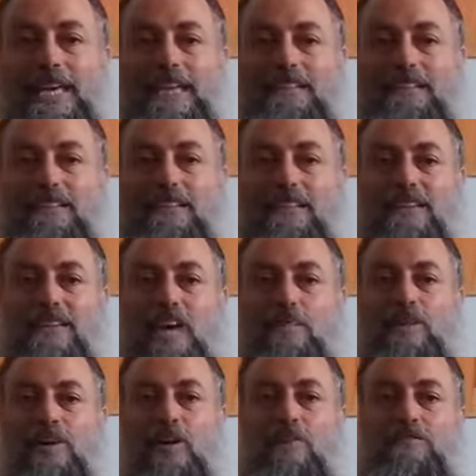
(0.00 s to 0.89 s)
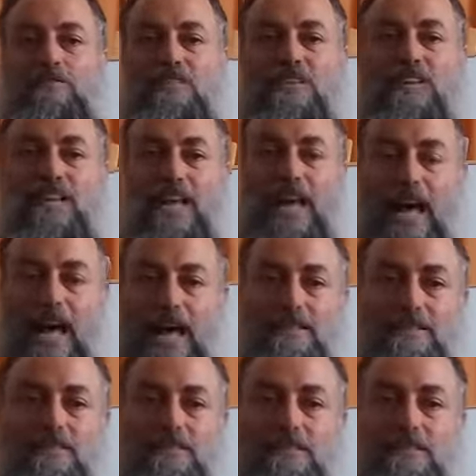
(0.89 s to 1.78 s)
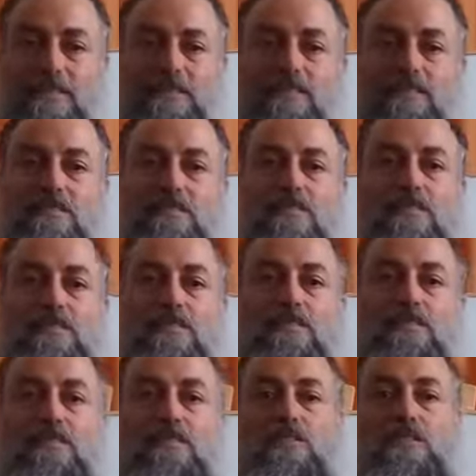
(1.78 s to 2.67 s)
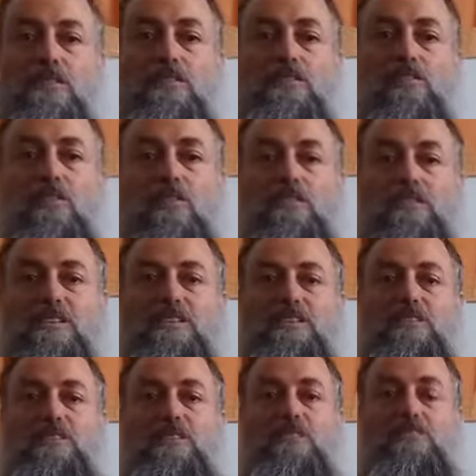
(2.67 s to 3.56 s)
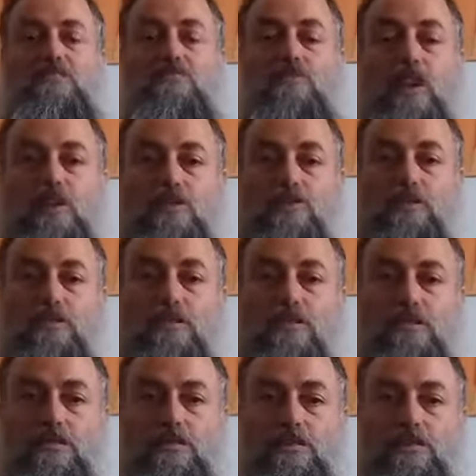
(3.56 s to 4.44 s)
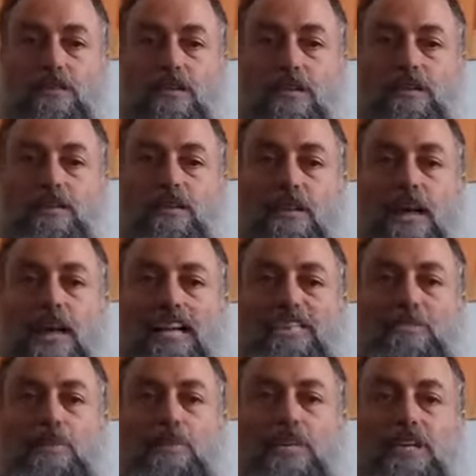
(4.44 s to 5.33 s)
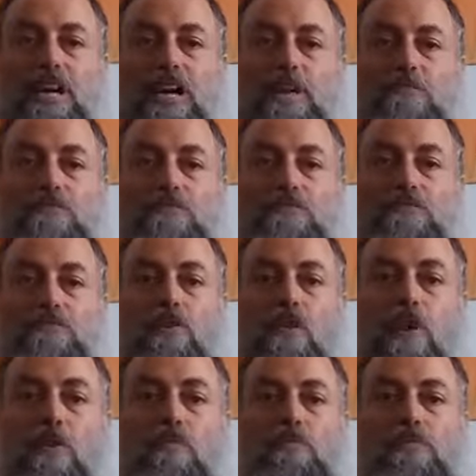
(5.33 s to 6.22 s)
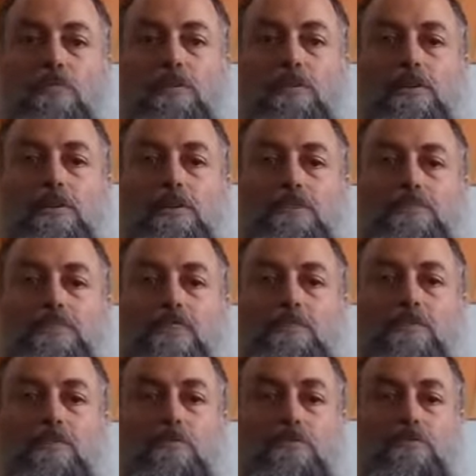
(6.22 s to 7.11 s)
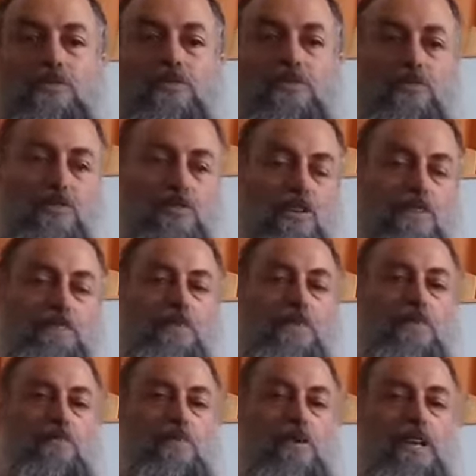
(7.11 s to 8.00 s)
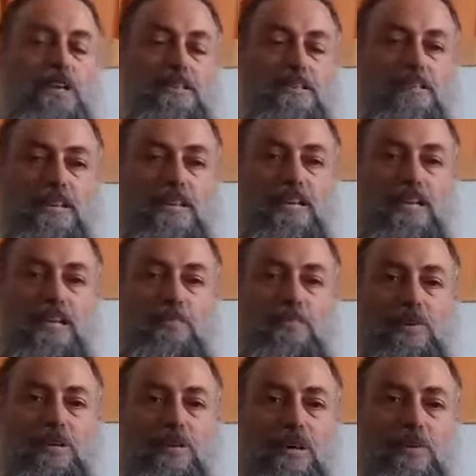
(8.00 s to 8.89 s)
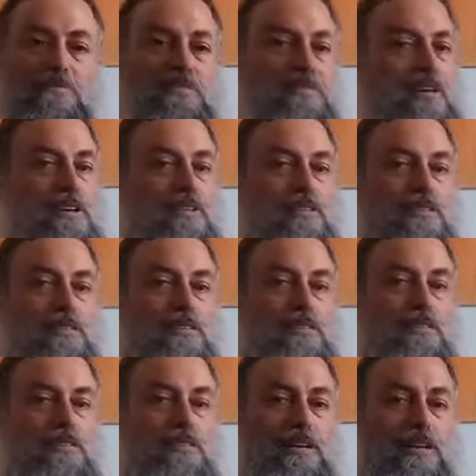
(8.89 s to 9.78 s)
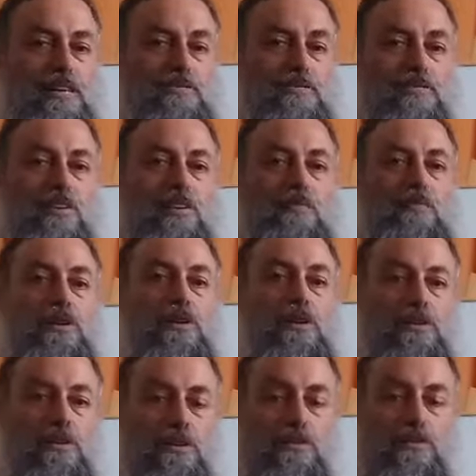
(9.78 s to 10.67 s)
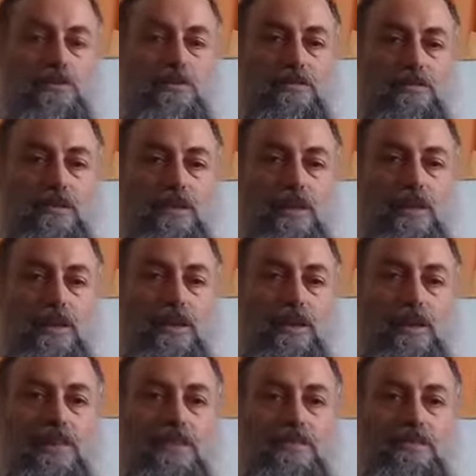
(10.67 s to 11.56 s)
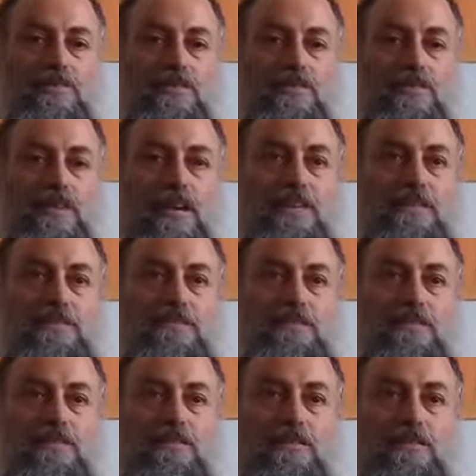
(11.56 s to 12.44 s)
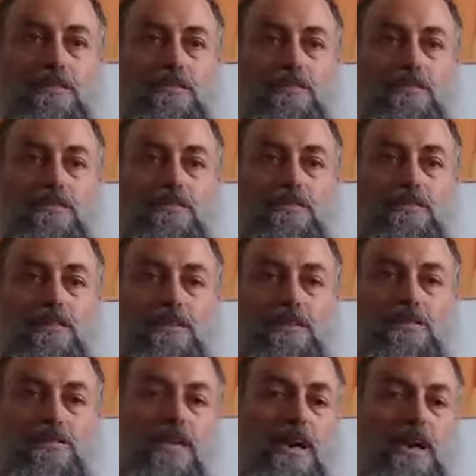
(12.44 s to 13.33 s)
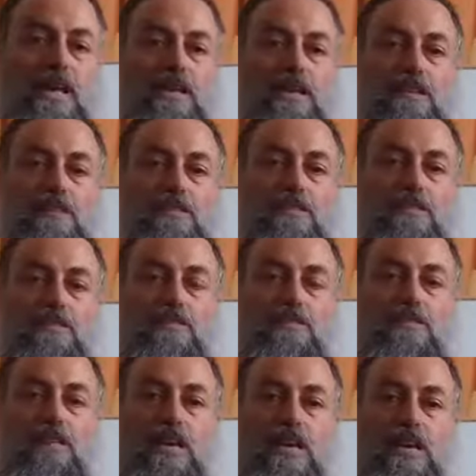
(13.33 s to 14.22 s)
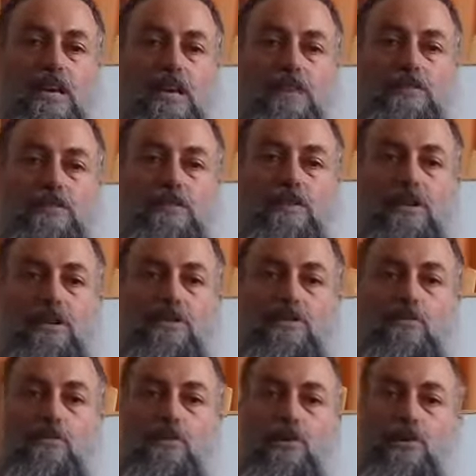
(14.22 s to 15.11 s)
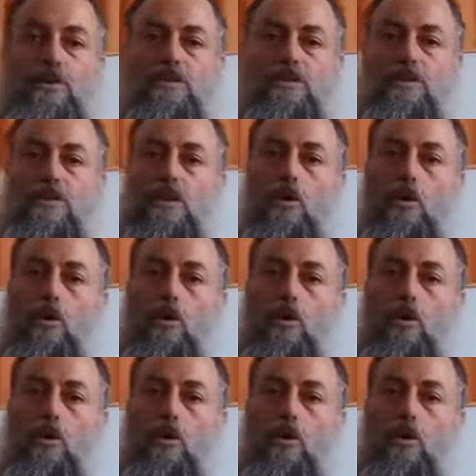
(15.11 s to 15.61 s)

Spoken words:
it is the coming of the light that causes destruction. The light becomes from something which should have been a blessing, it becomes like, chas v'shalom, a curse. There is a nice sign in this. If we look at the word